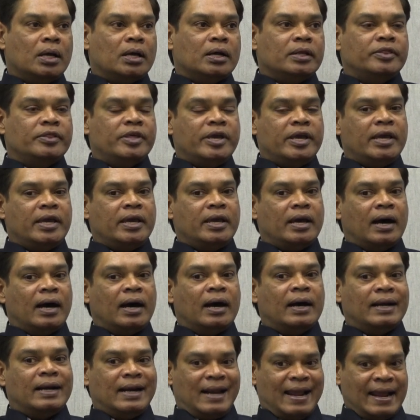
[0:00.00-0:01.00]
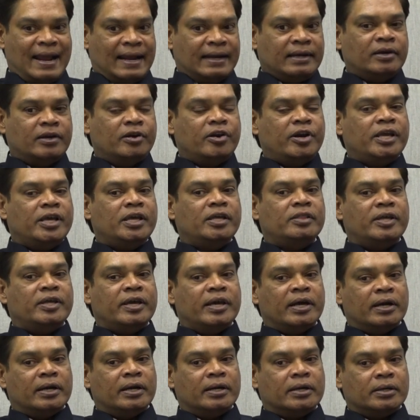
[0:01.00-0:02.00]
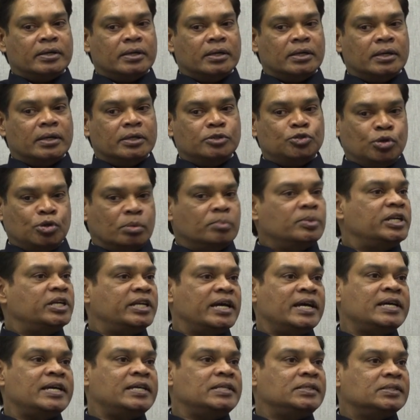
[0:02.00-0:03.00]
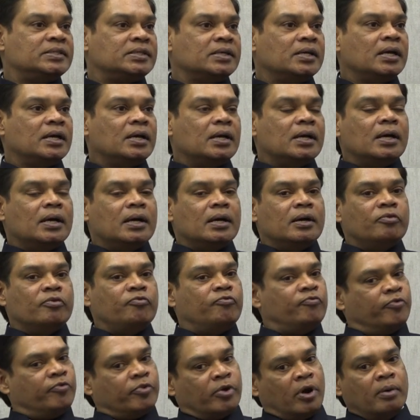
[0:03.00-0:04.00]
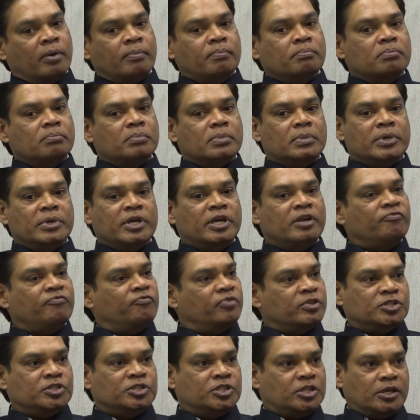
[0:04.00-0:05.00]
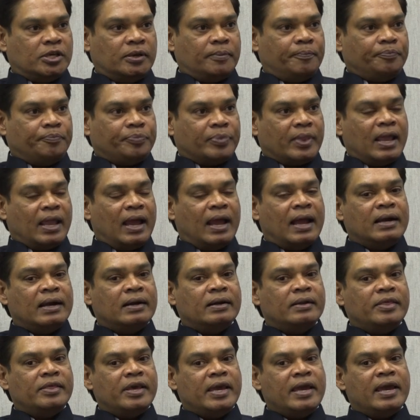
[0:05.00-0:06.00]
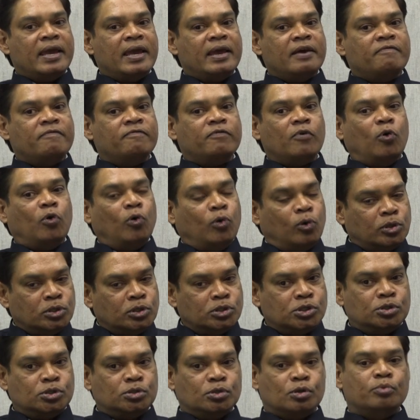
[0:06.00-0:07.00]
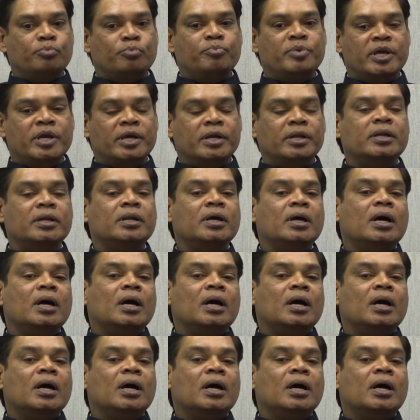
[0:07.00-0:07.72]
They are angry, they are traumatized from infancy, and they have also been,